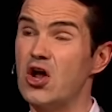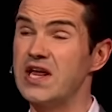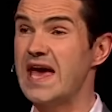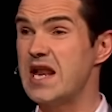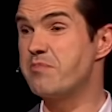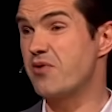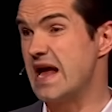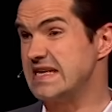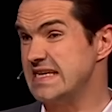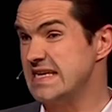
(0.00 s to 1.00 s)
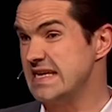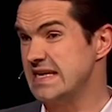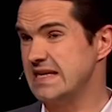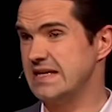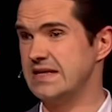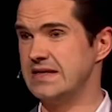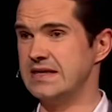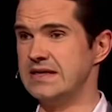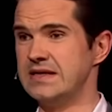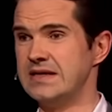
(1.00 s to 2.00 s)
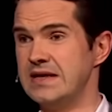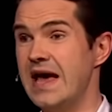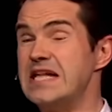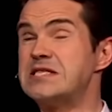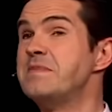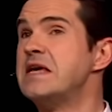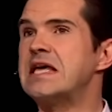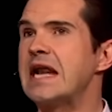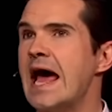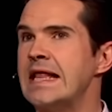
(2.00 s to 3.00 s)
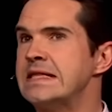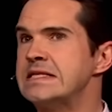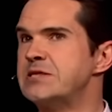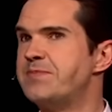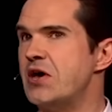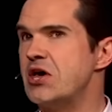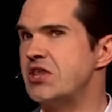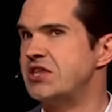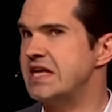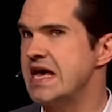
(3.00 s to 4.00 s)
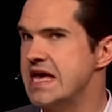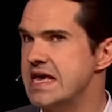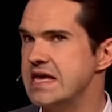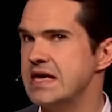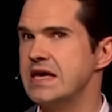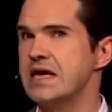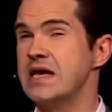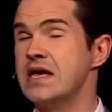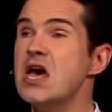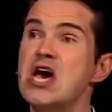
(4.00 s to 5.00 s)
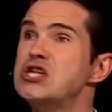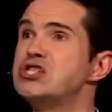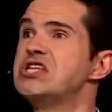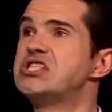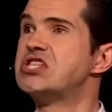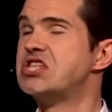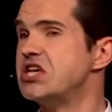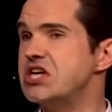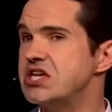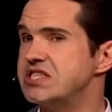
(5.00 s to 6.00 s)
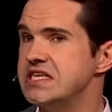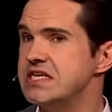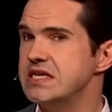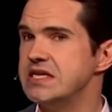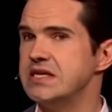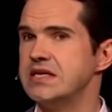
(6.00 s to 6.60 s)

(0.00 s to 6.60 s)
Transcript: got to get a prezi. It's me gran's birthday. She's 30.